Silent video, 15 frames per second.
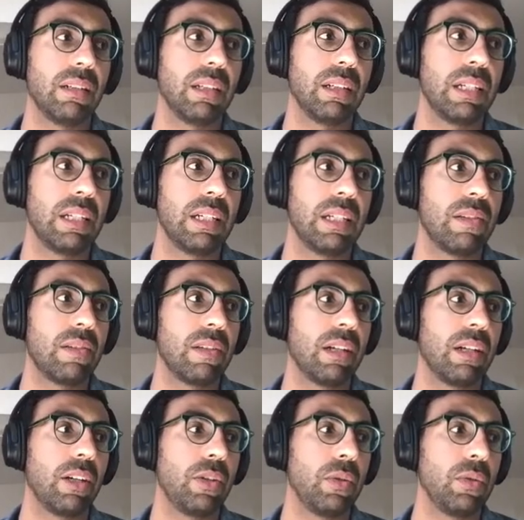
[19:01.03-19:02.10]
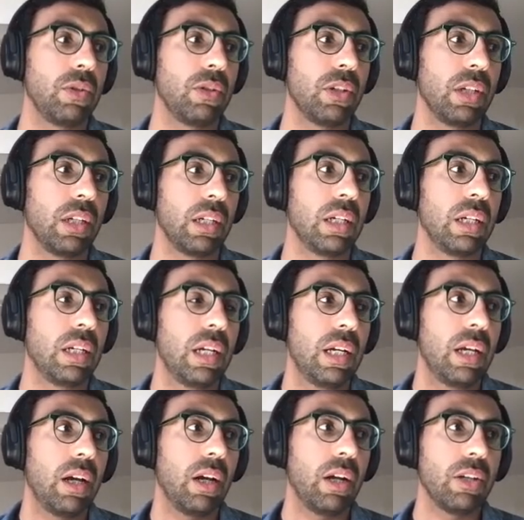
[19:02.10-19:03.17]
is a huge
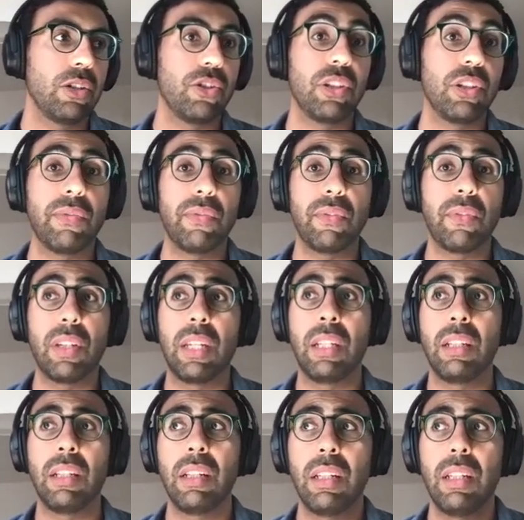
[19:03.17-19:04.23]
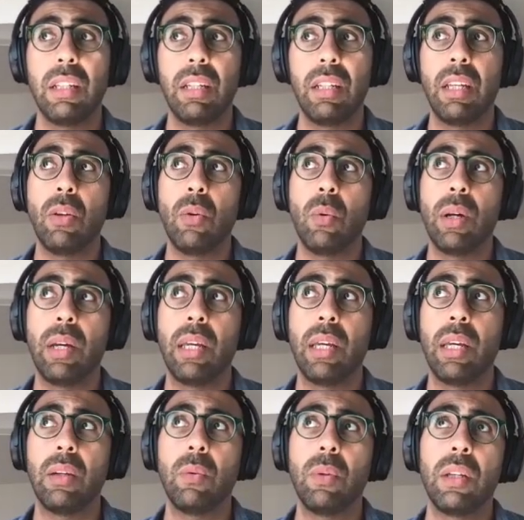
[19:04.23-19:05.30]
shift in the way
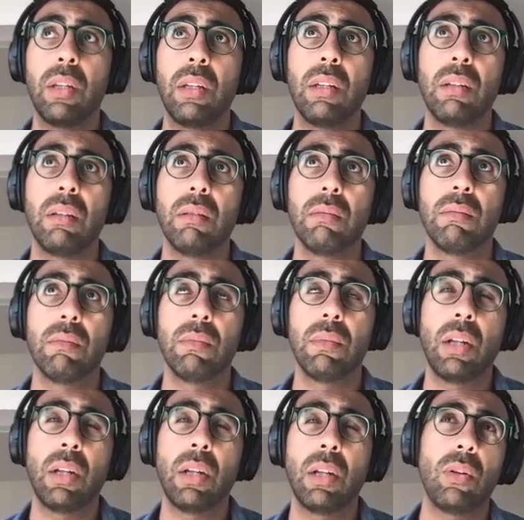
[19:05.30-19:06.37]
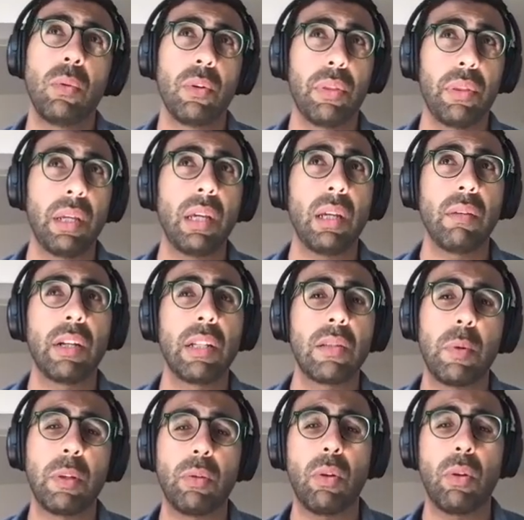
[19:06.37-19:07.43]
we not only we're thinking events, but
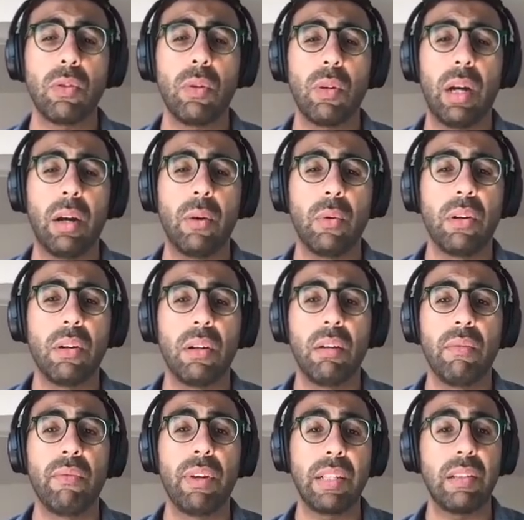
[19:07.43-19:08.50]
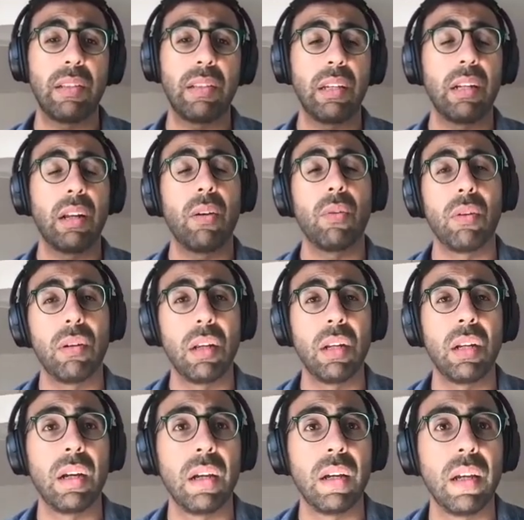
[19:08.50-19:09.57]
also how we're investing in
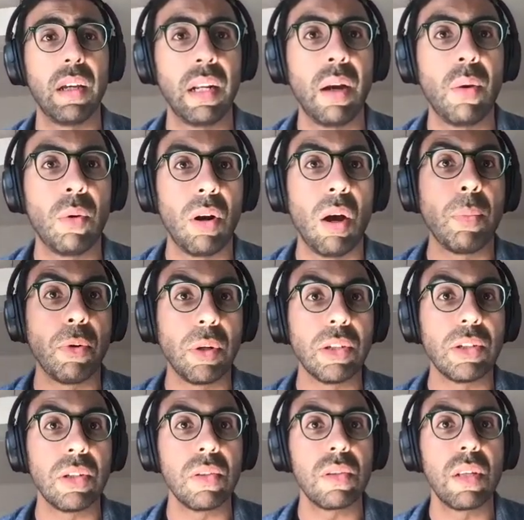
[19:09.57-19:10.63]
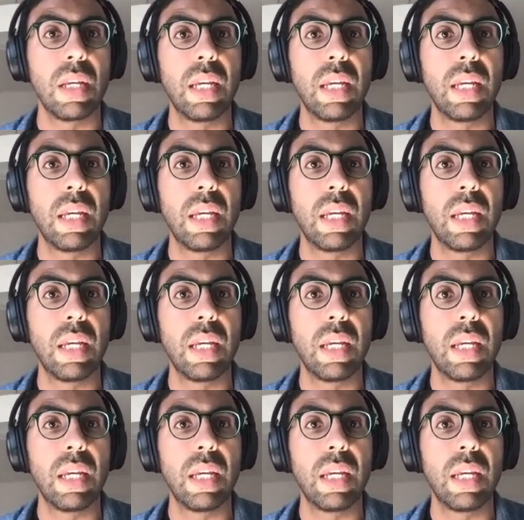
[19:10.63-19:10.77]
our operations,